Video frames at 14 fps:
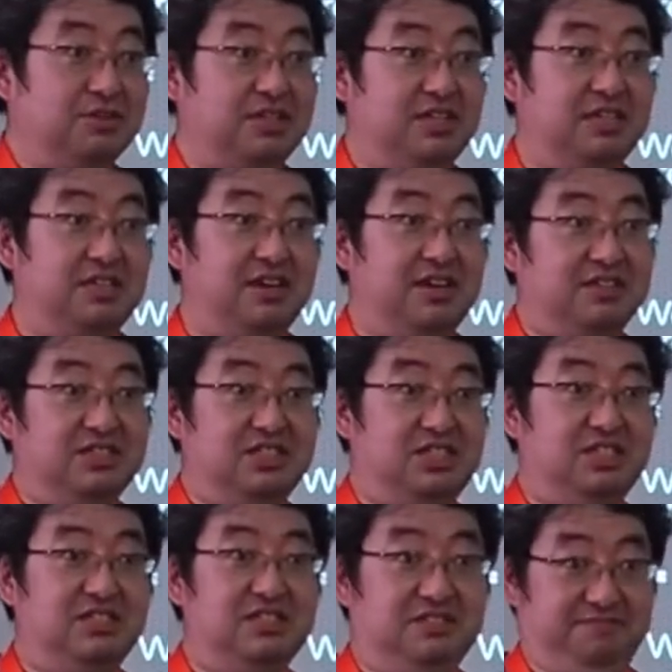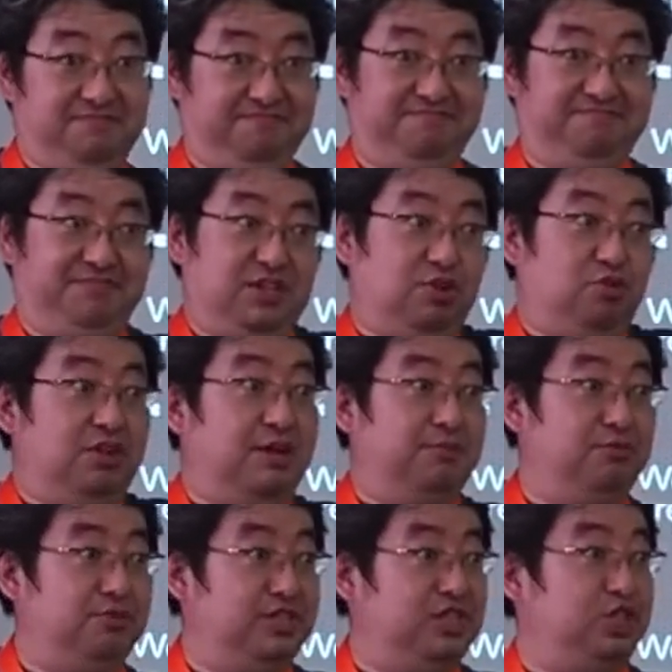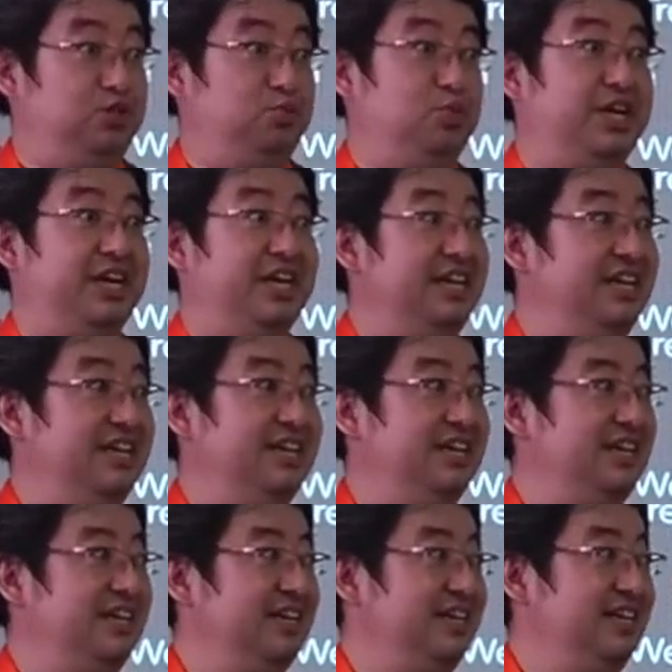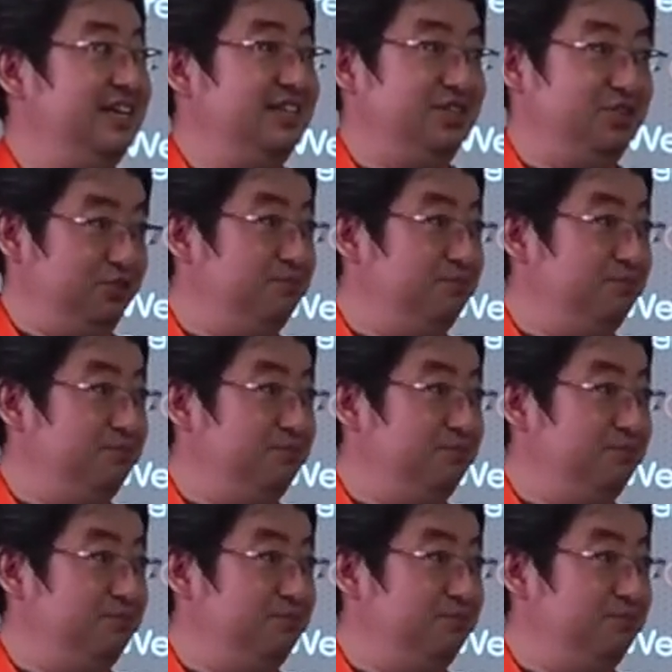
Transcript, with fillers: seek collaboration way, not by